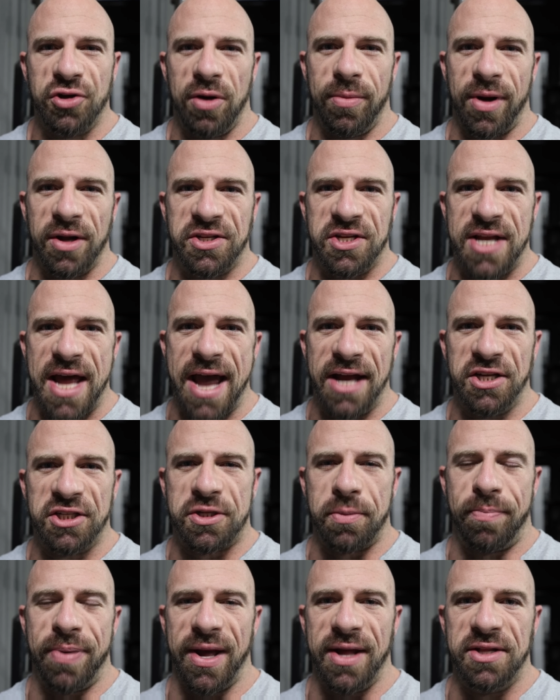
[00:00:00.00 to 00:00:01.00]
do them on today, it
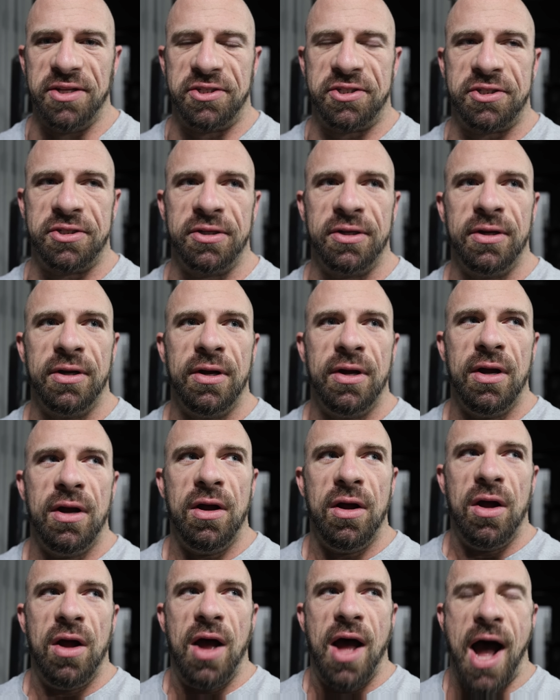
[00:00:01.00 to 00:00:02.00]
just depends
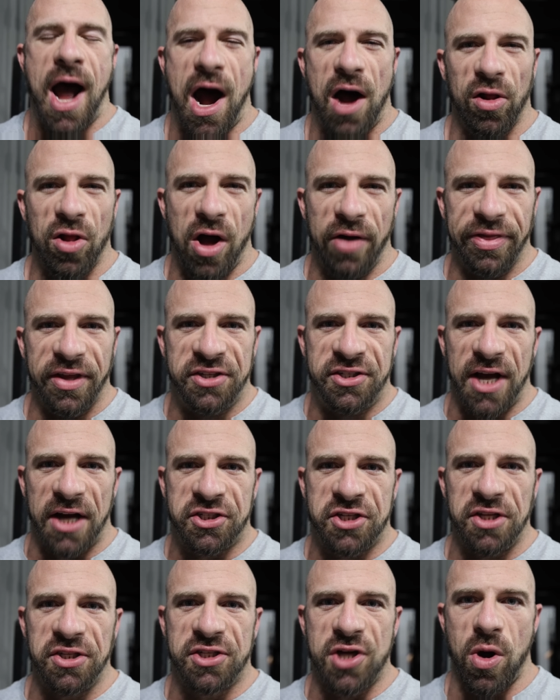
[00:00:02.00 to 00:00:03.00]
how long the
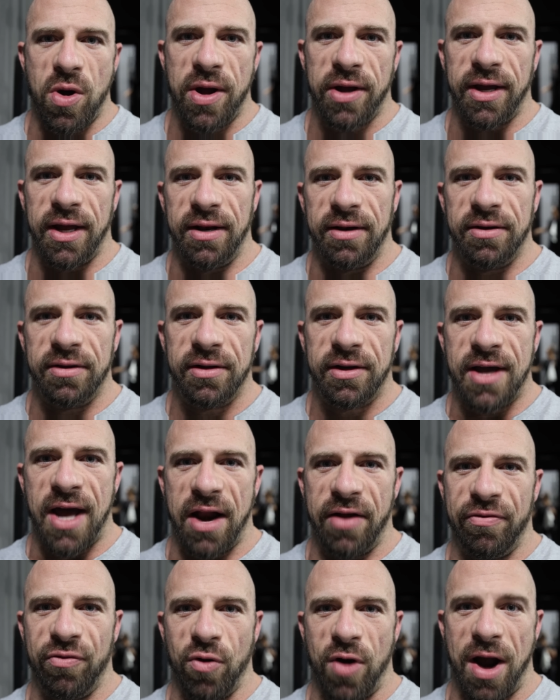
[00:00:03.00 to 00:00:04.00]
session's going and
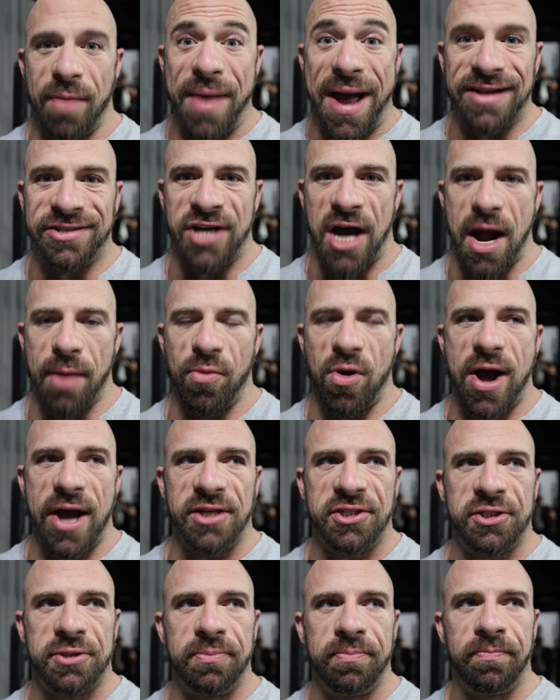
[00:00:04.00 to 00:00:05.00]
kind of where I'm at time
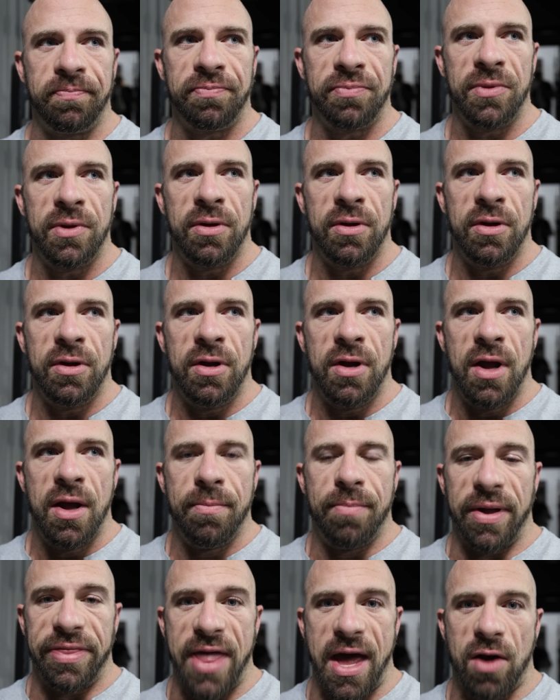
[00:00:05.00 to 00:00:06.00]
wise.
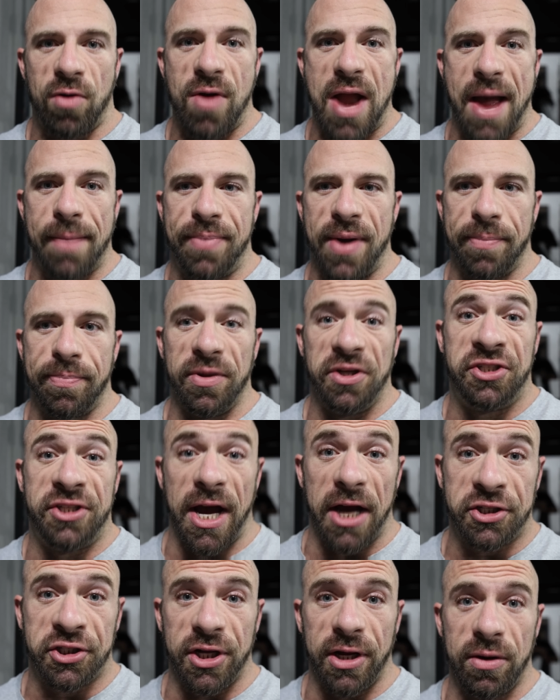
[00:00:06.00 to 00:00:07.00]
But that'll wrap up the
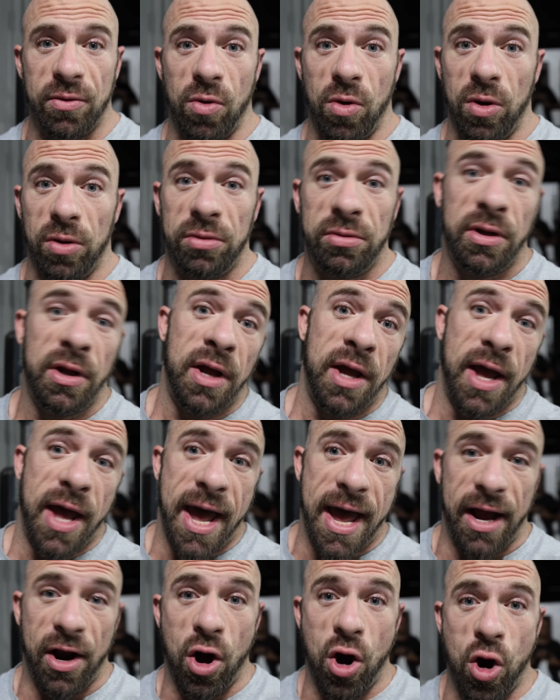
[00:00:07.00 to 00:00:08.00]
session. We'll
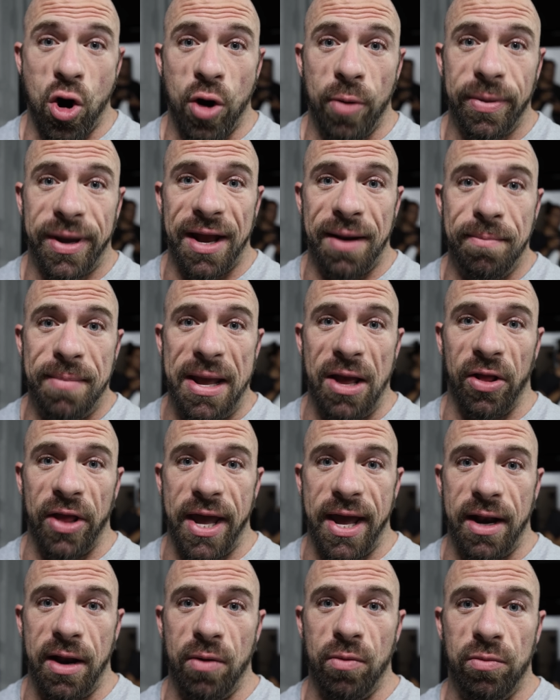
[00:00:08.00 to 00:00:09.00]
head home, get a meal
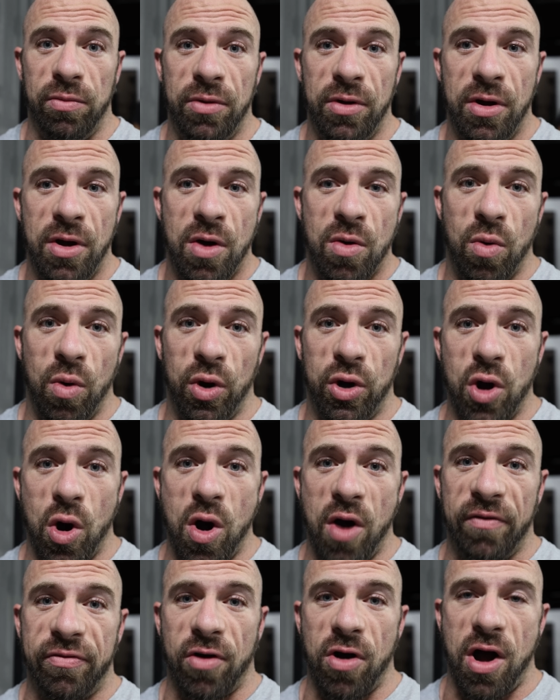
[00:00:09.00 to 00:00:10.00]
in, and we'll
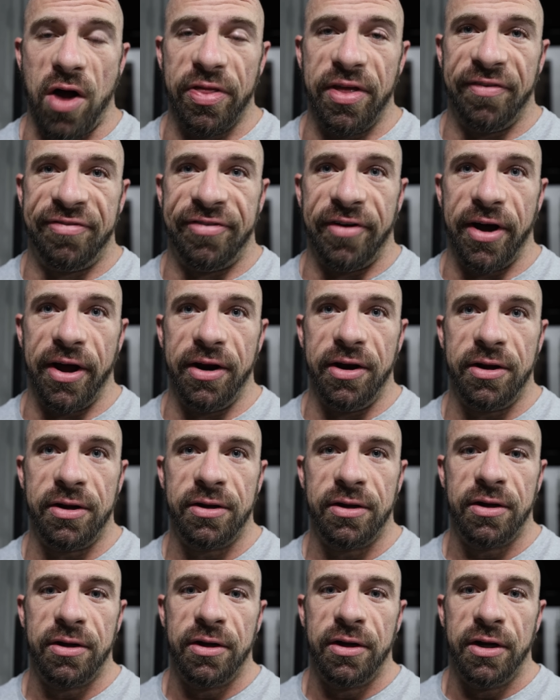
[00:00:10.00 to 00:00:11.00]
go over all the fun
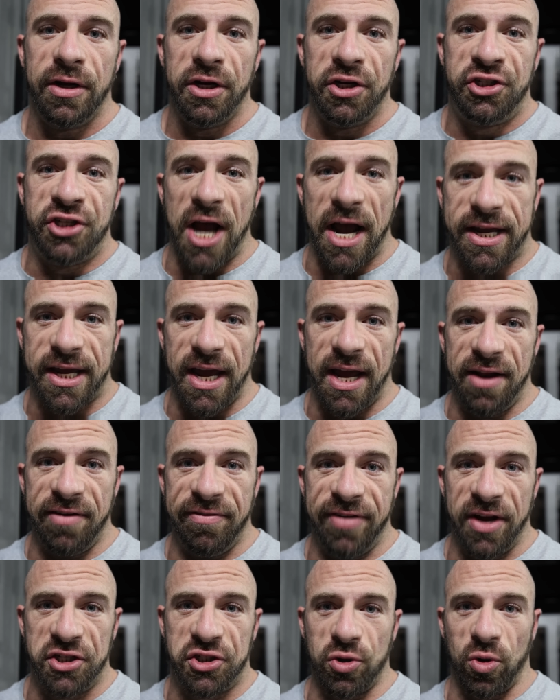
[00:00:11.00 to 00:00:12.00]
check in
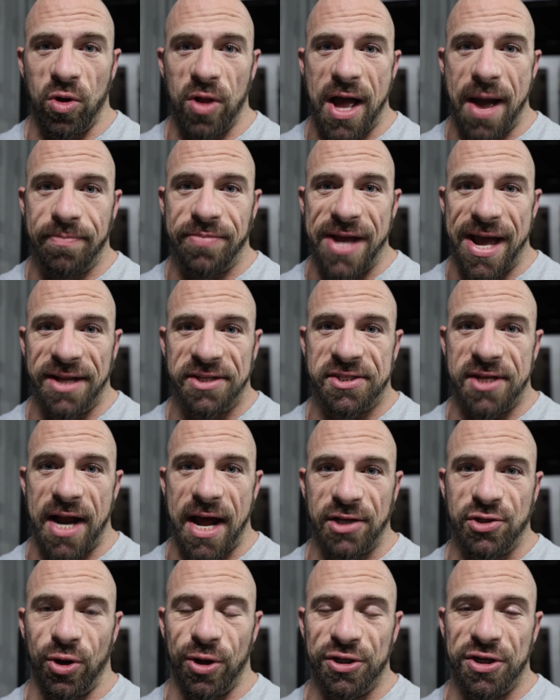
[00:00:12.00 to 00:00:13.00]
visual updates that
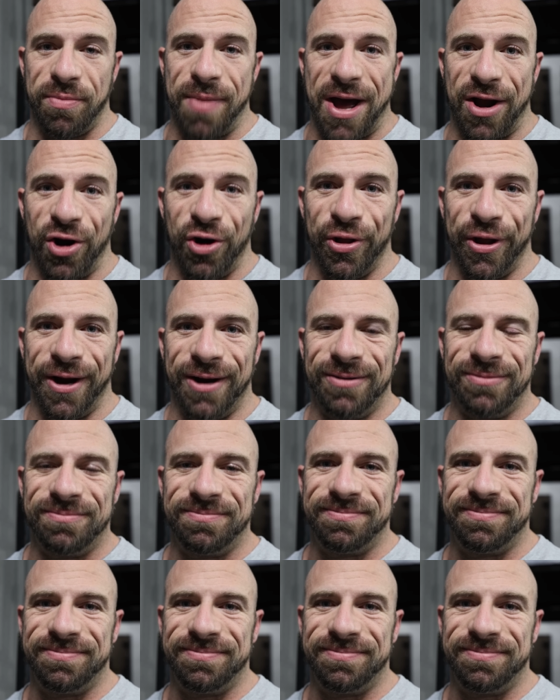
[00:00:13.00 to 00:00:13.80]
I told you about earlier.